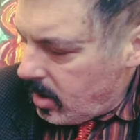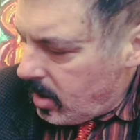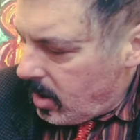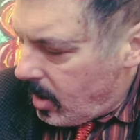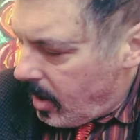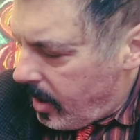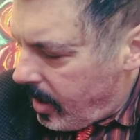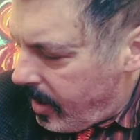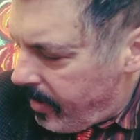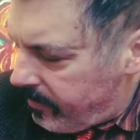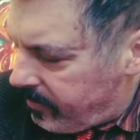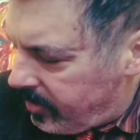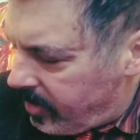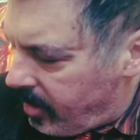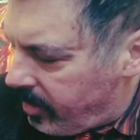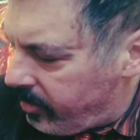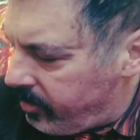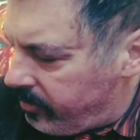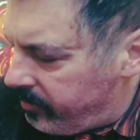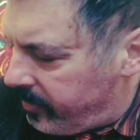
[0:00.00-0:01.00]
have
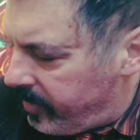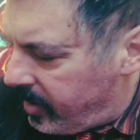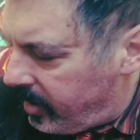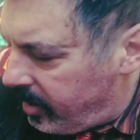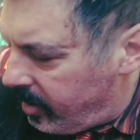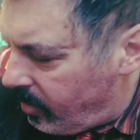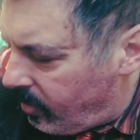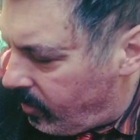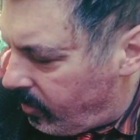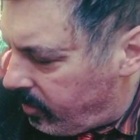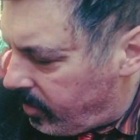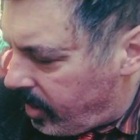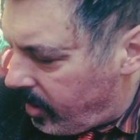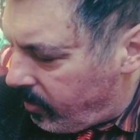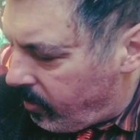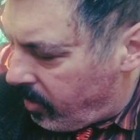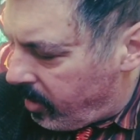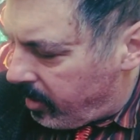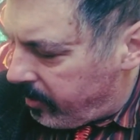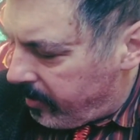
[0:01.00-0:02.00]
another video I
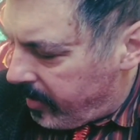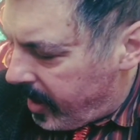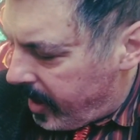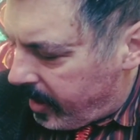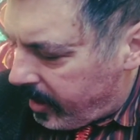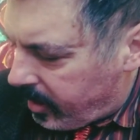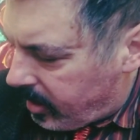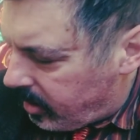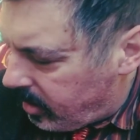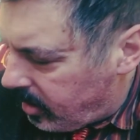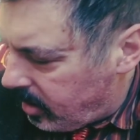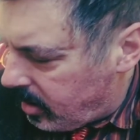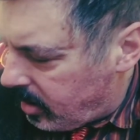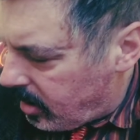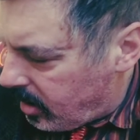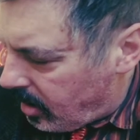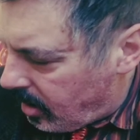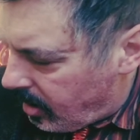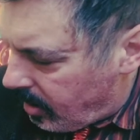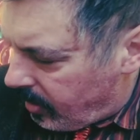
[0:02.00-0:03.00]
want to
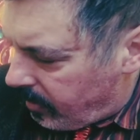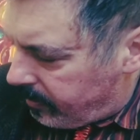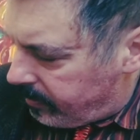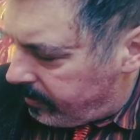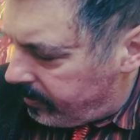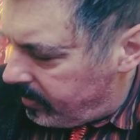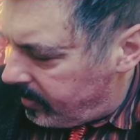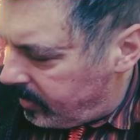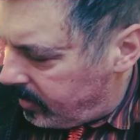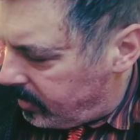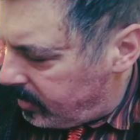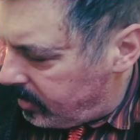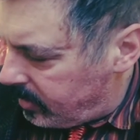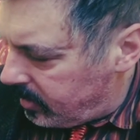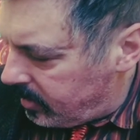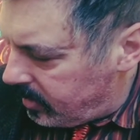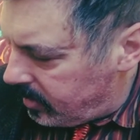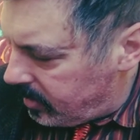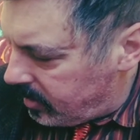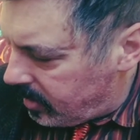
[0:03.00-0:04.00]
make.
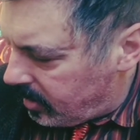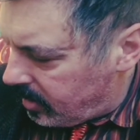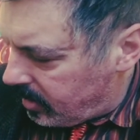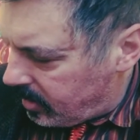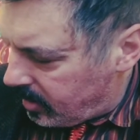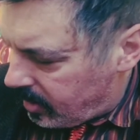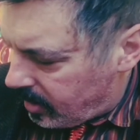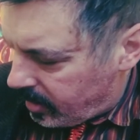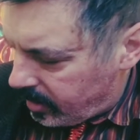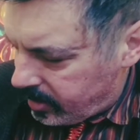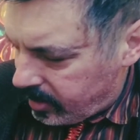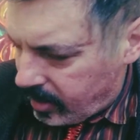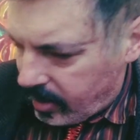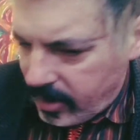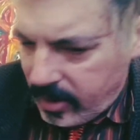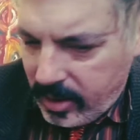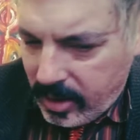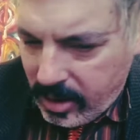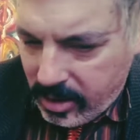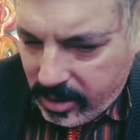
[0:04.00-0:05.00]

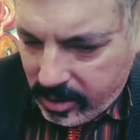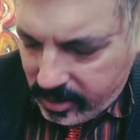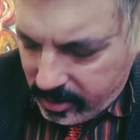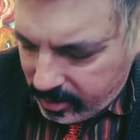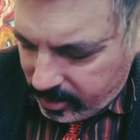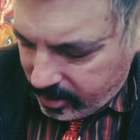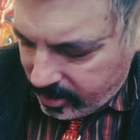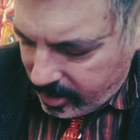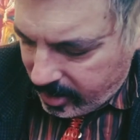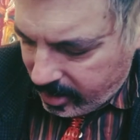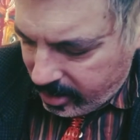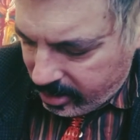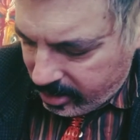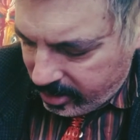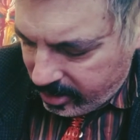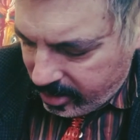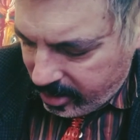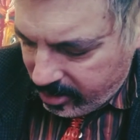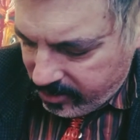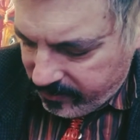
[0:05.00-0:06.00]
That
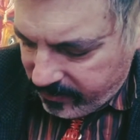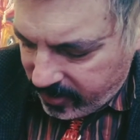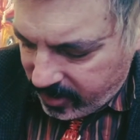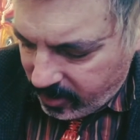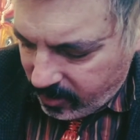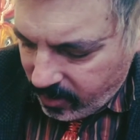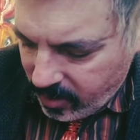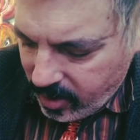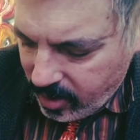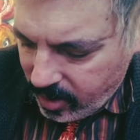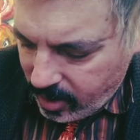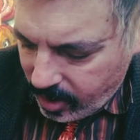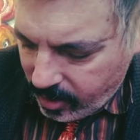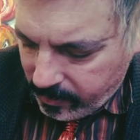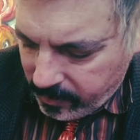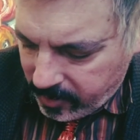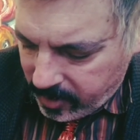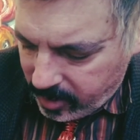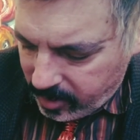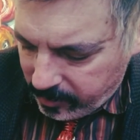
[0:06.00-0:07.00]
isn't this video.
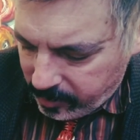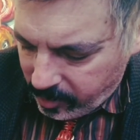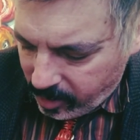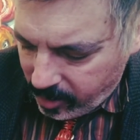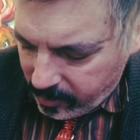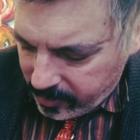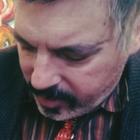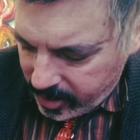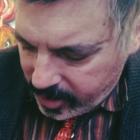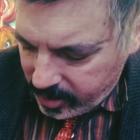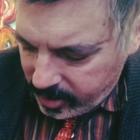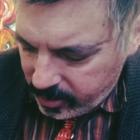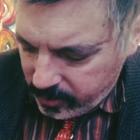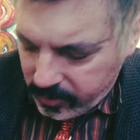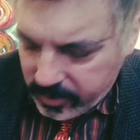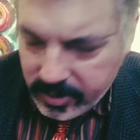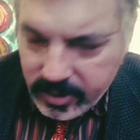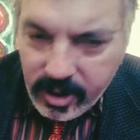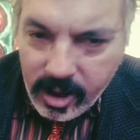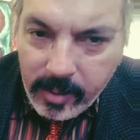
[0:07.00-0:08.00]
I'm going to probably hit you
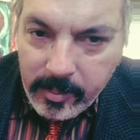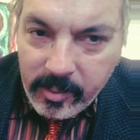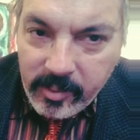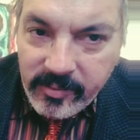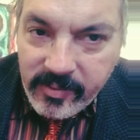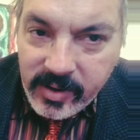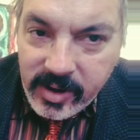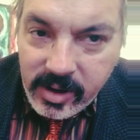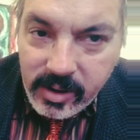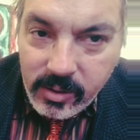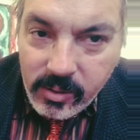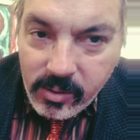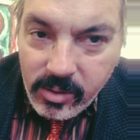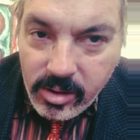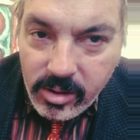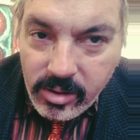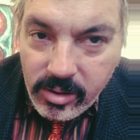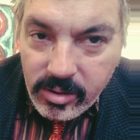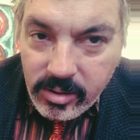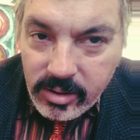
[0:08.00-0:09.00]
with a couple
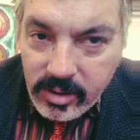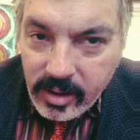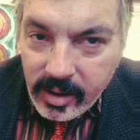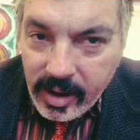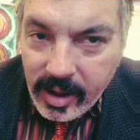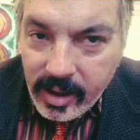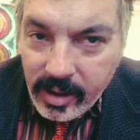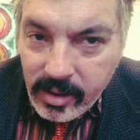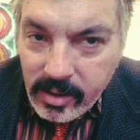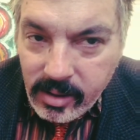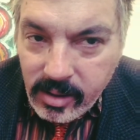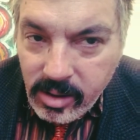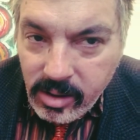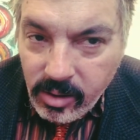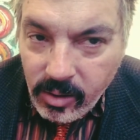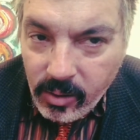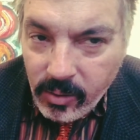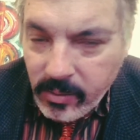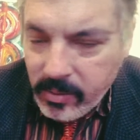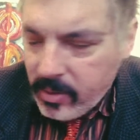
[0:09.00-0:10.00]
videos today.
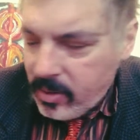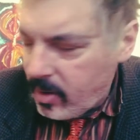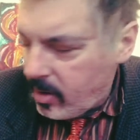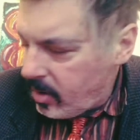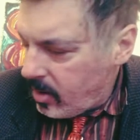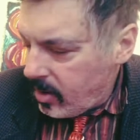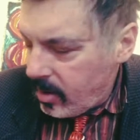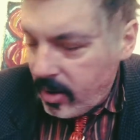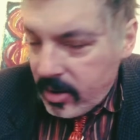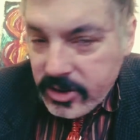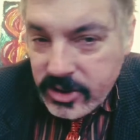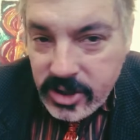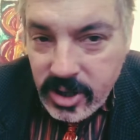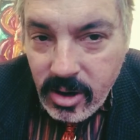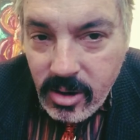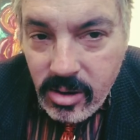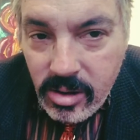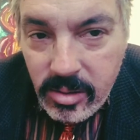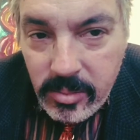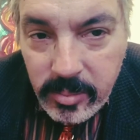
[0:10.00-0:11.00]
So,
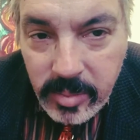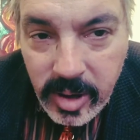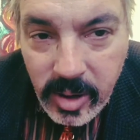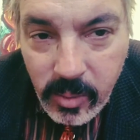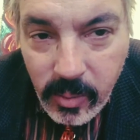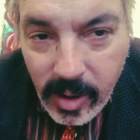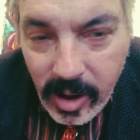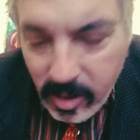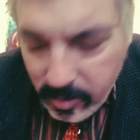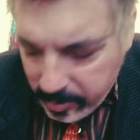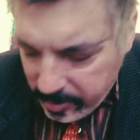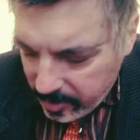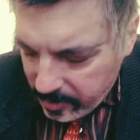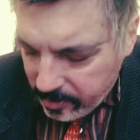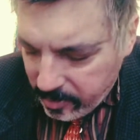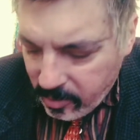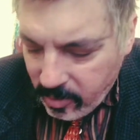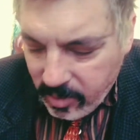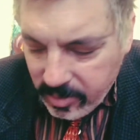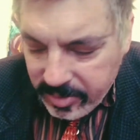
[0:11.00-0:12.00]
cheers and be well,
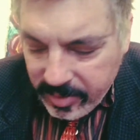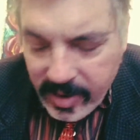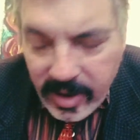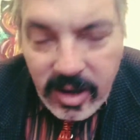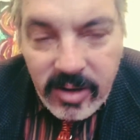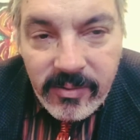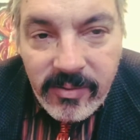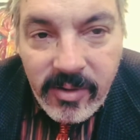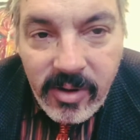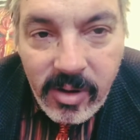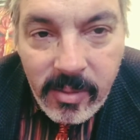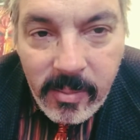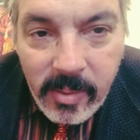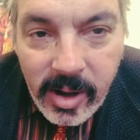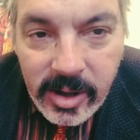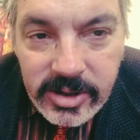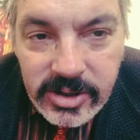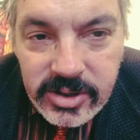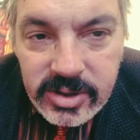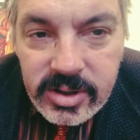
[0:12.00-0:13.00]
people. Thank you very
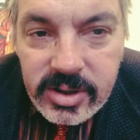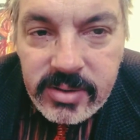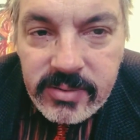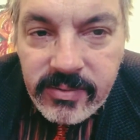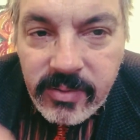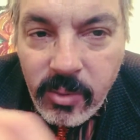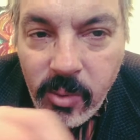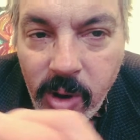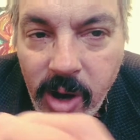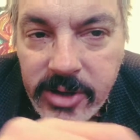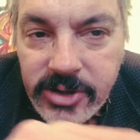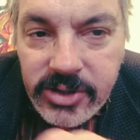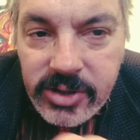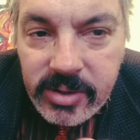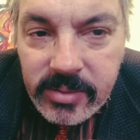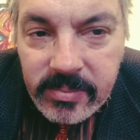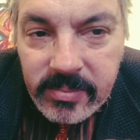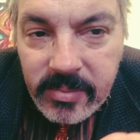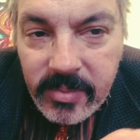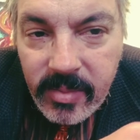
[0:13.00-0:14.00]
much for
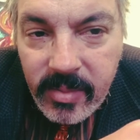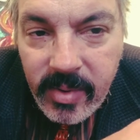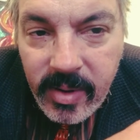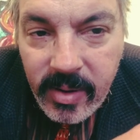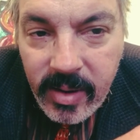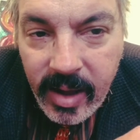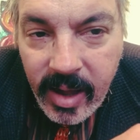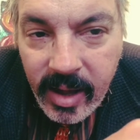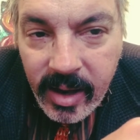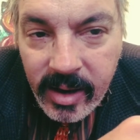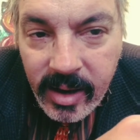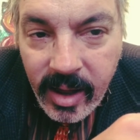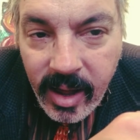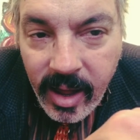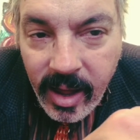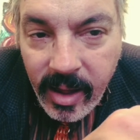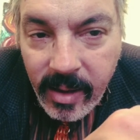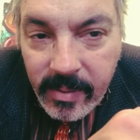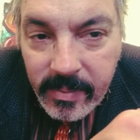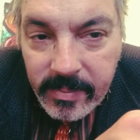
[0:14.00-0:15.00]
watching.
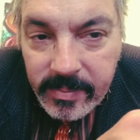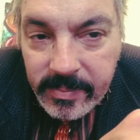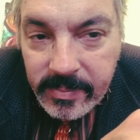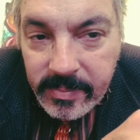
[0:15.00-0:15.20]
And